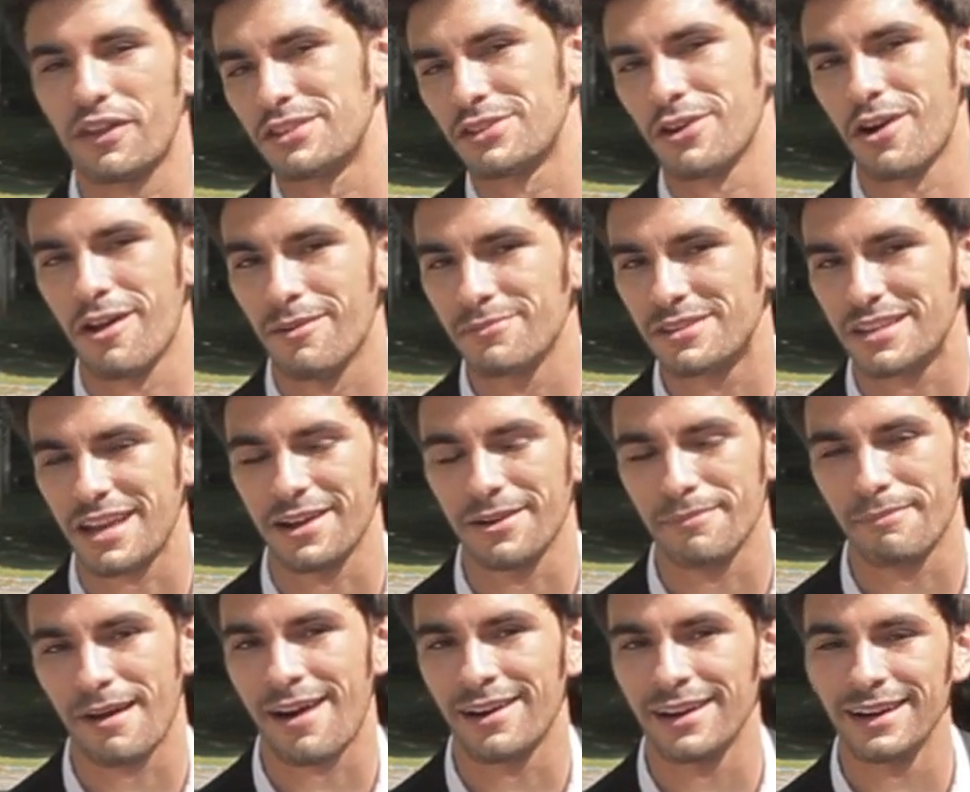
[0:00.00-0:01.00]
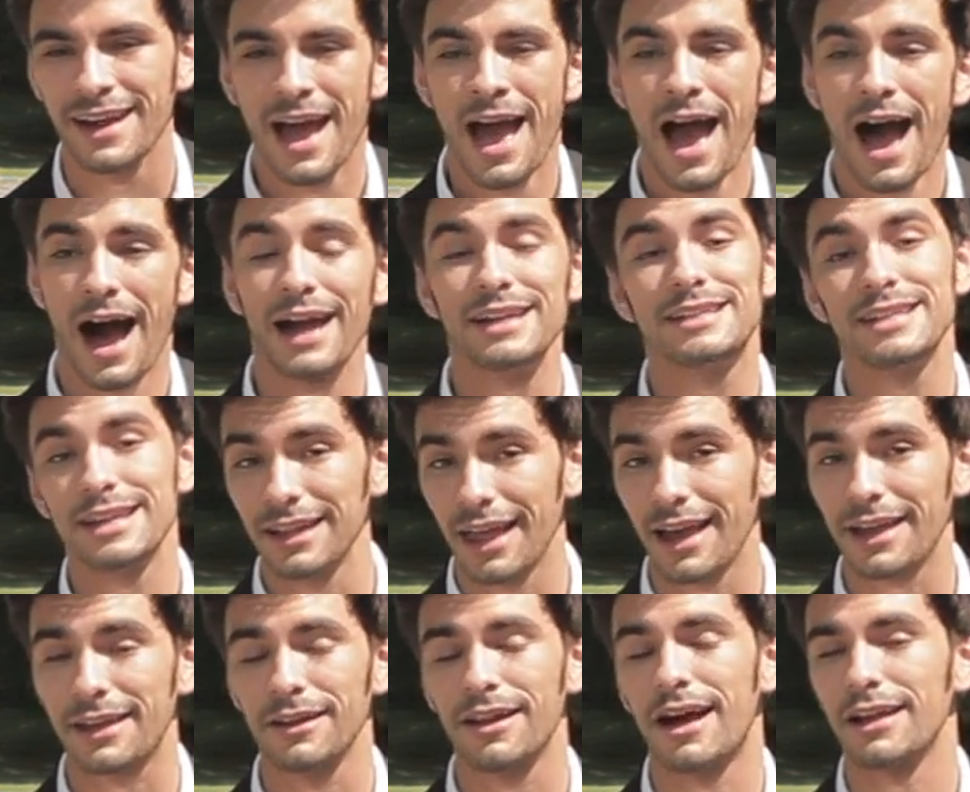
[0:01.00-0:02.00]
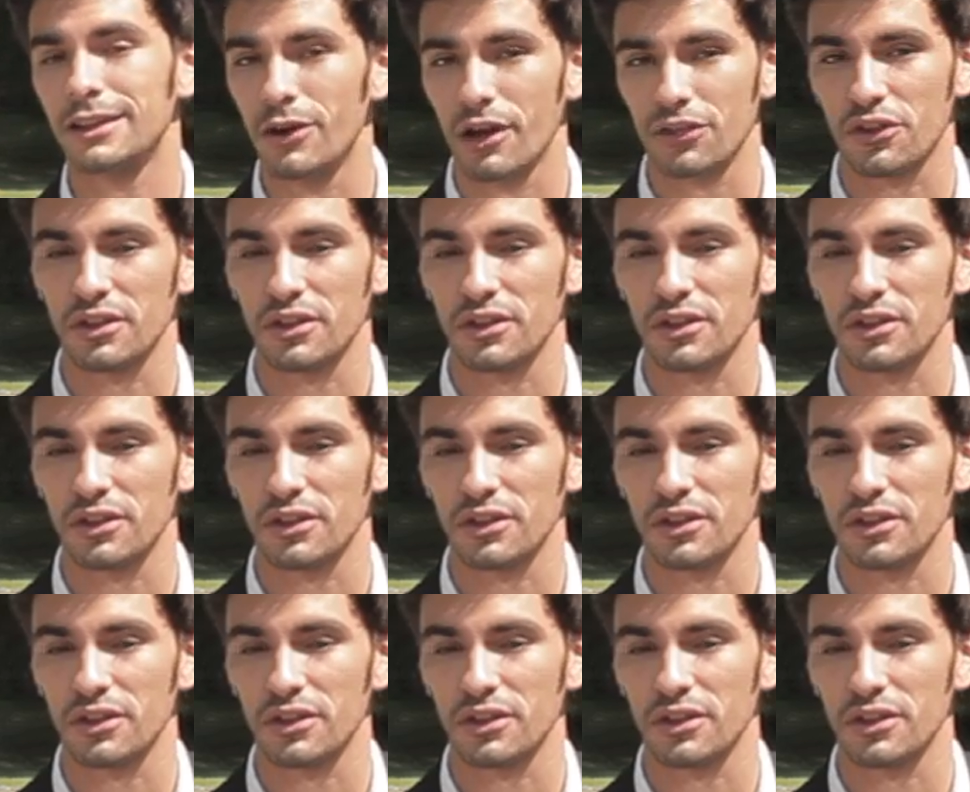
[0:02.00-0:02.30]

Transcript: That's all I'm saying about it. I did like it a lot, though.